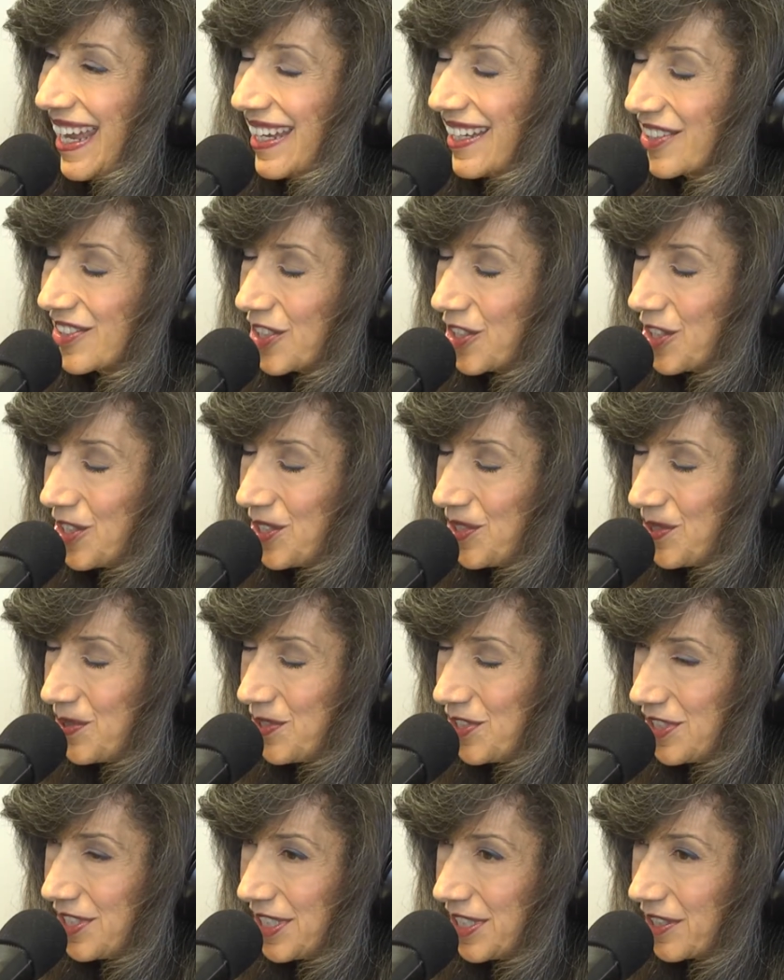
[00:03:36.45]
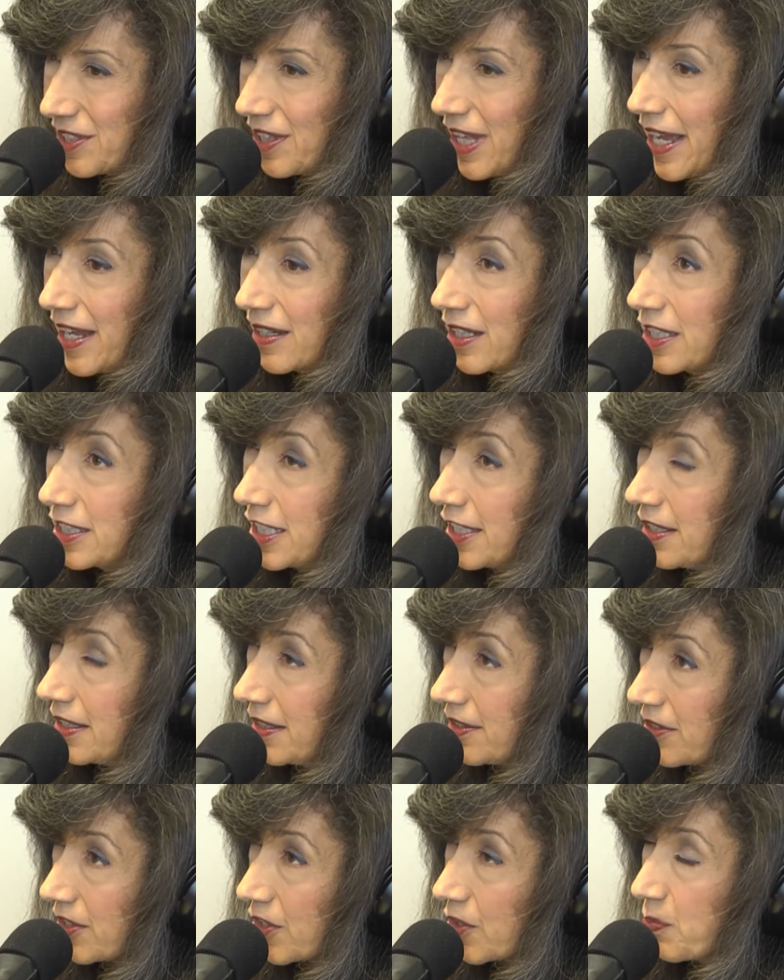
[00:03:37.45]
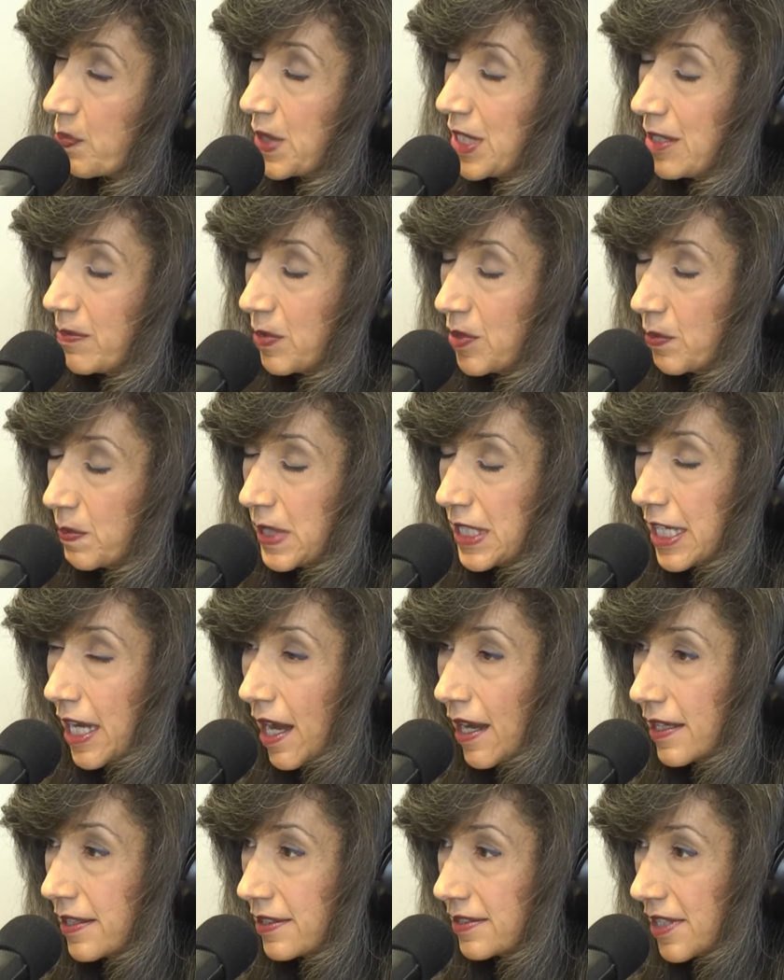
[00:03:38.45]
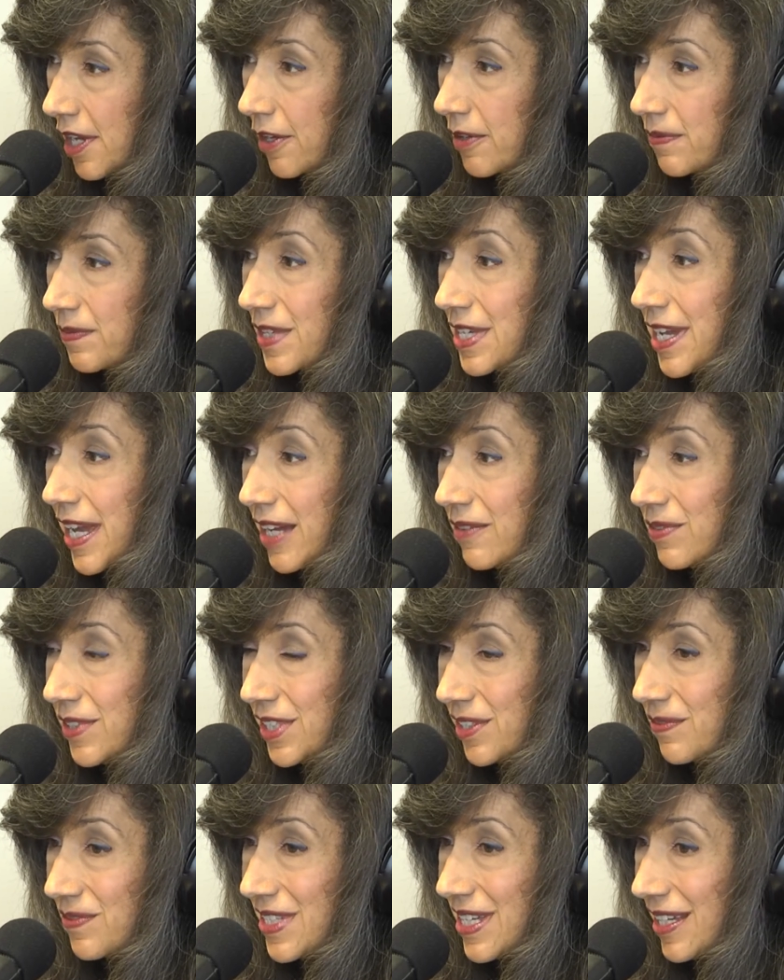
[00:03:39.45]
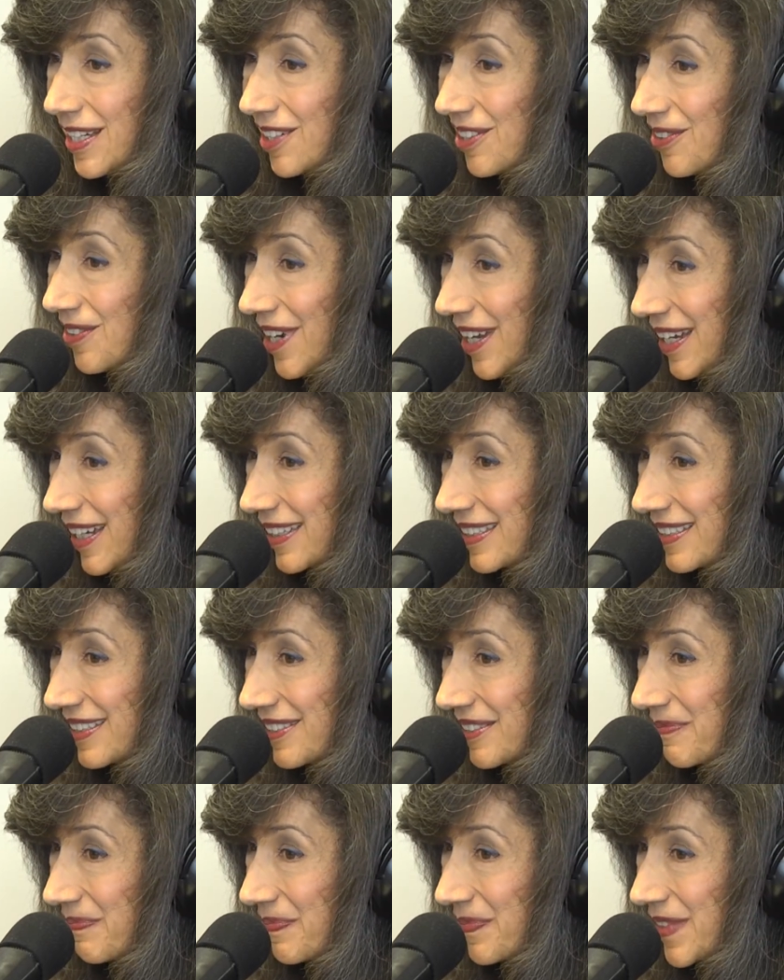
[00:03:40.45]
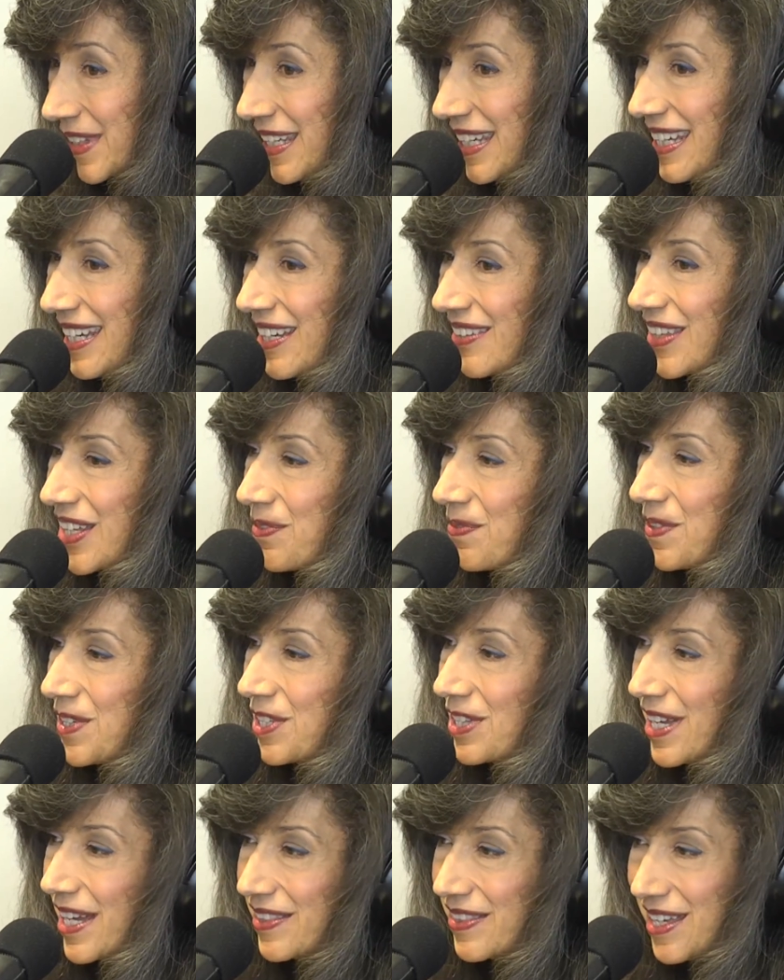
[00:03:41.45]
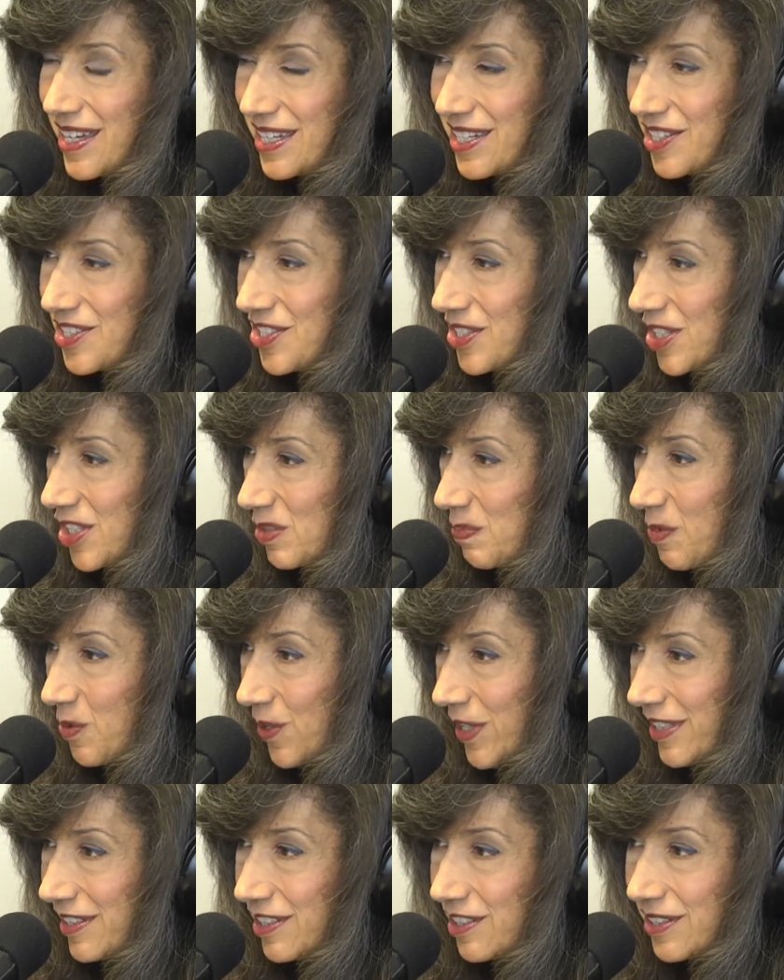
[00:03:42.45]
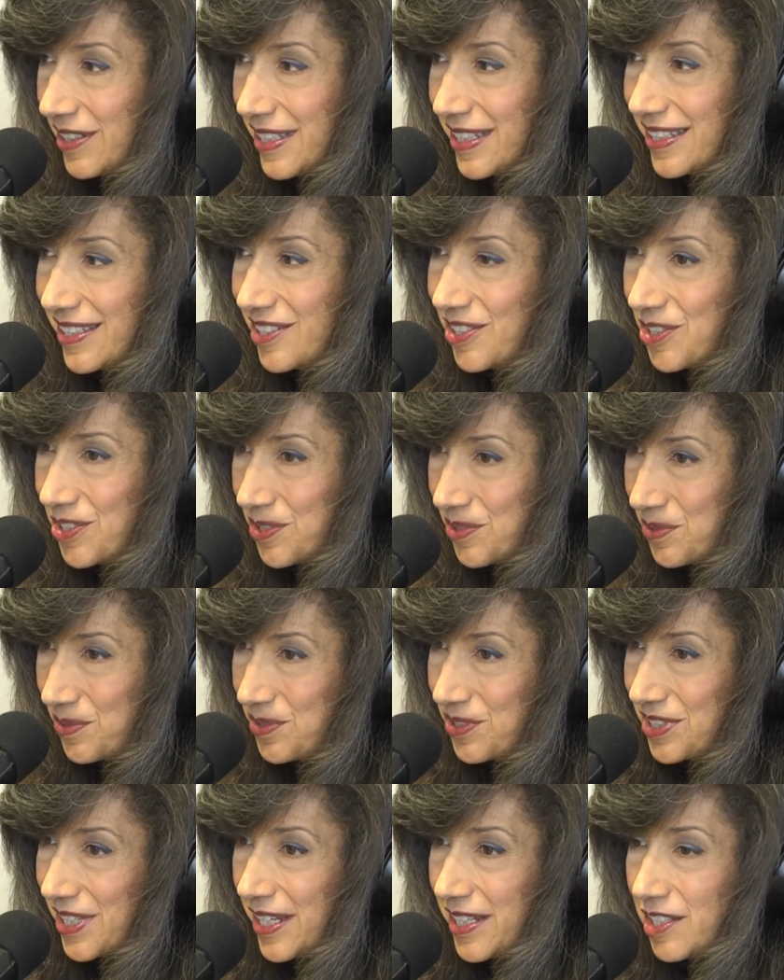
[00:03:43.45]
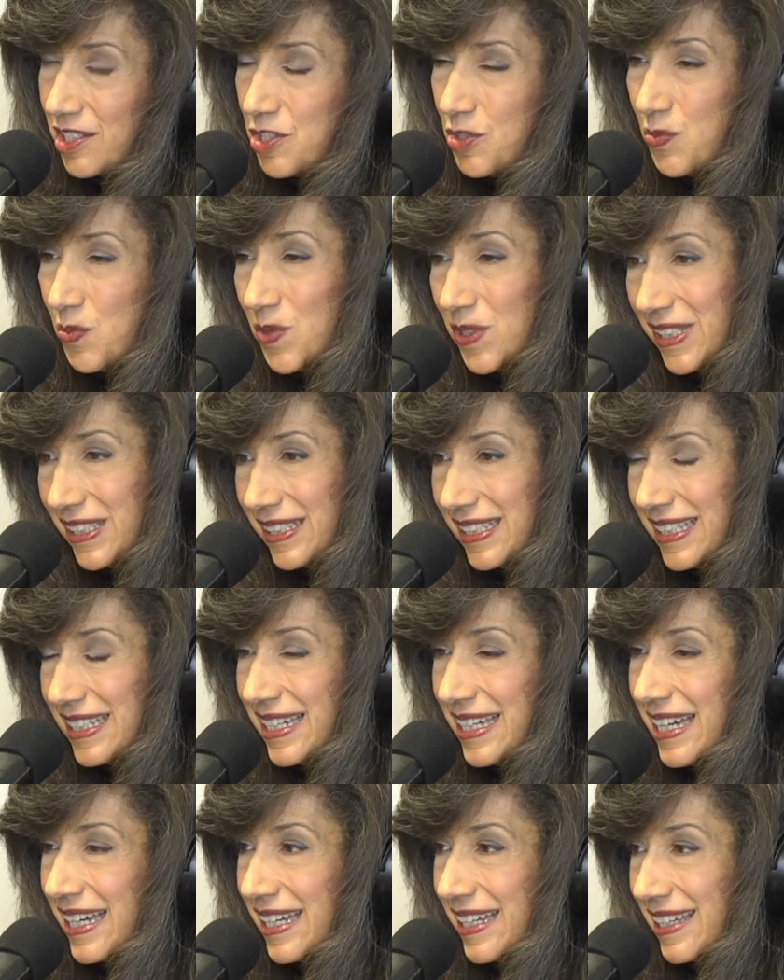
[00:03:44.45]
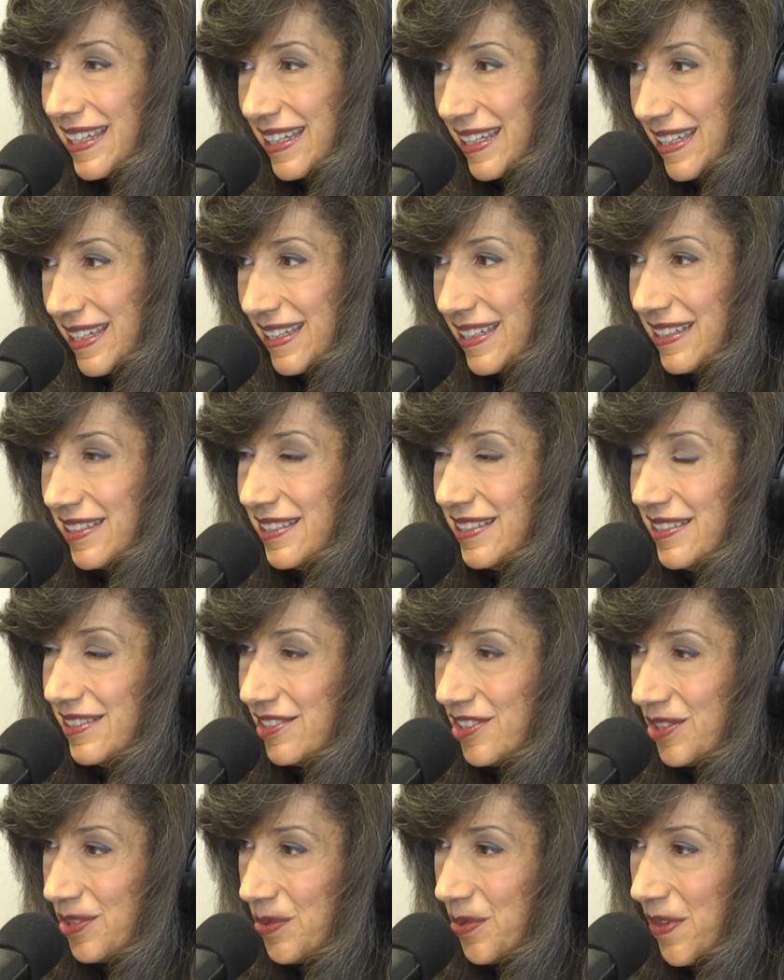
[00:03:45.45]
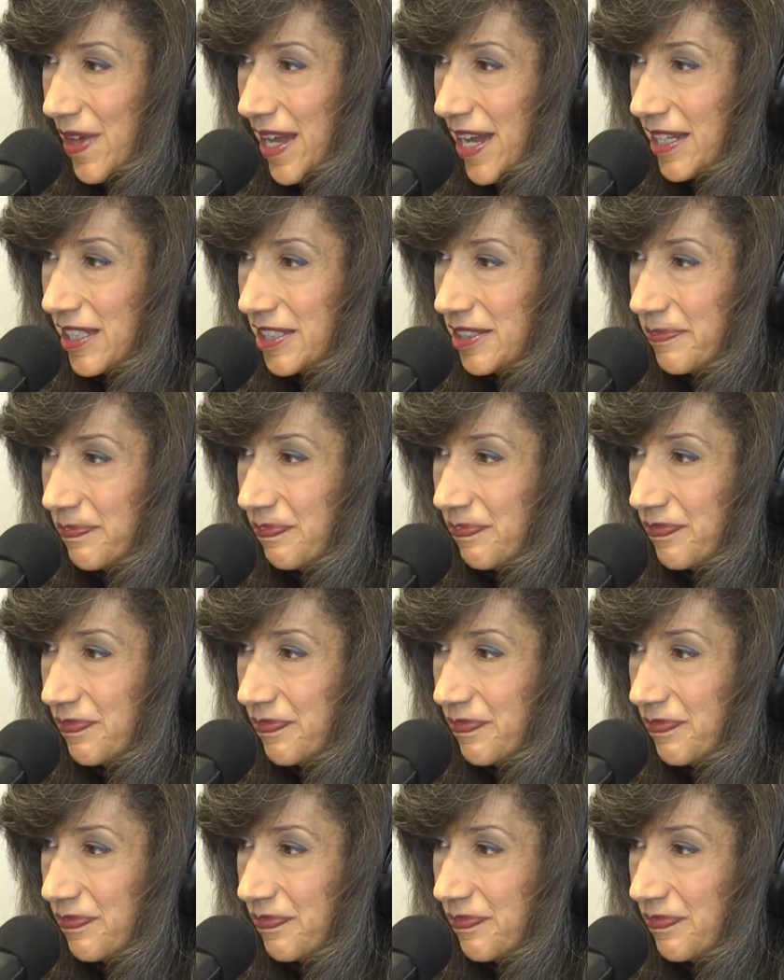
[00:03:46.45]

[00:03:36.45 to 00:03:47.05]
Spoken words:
It's a huge deal. And I tell you, though, people, because of the advent of the Internet, they feel like they can just point and click and choose, and you really can't do that.